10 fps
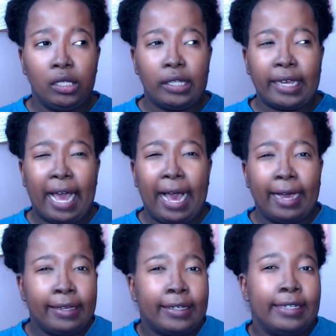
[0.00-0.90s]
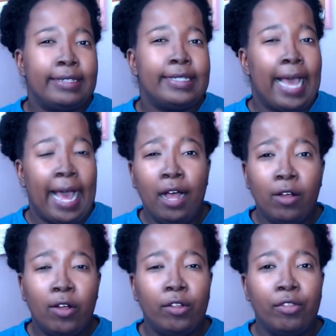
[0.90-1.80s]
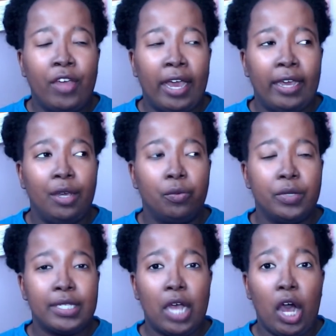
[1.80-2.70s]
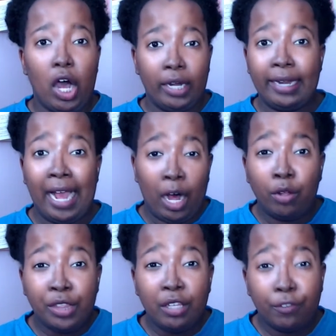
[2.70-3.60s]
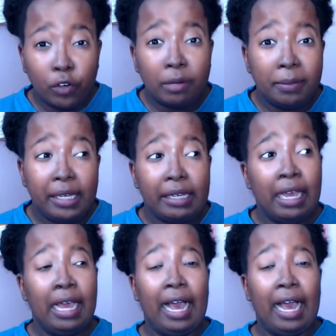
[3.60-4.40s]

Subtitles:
like I could tell that it was unhealthy for me.